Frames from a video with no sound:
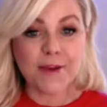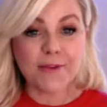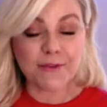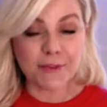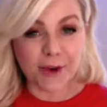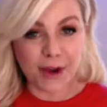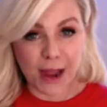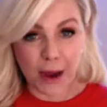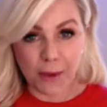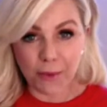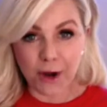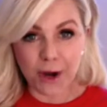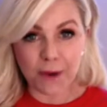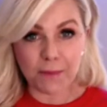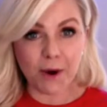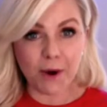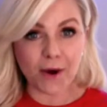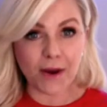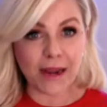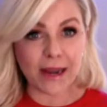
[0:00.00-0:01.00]
for network
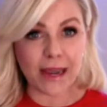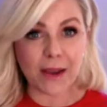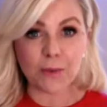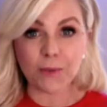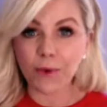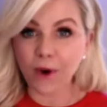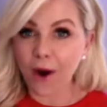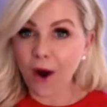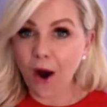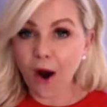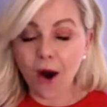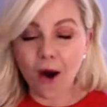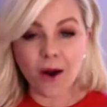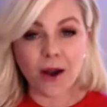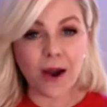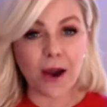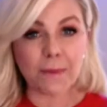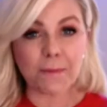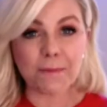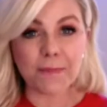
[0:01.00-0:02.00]
marketing where all
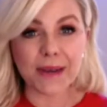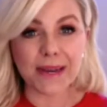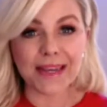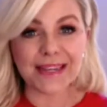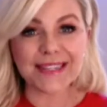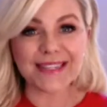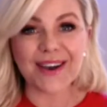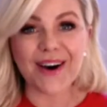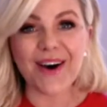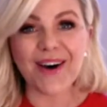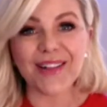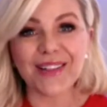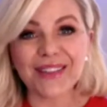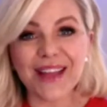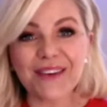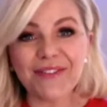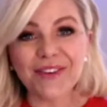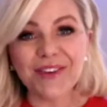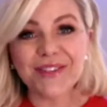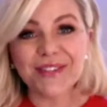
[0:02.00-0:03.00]
companies, all
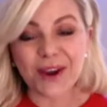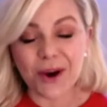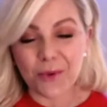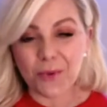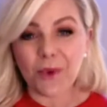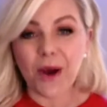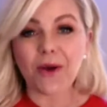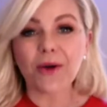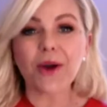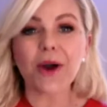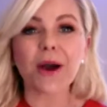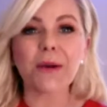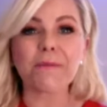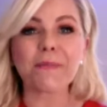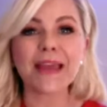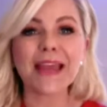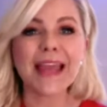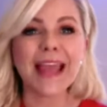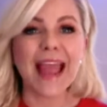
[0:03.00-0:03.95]
levels are welcome,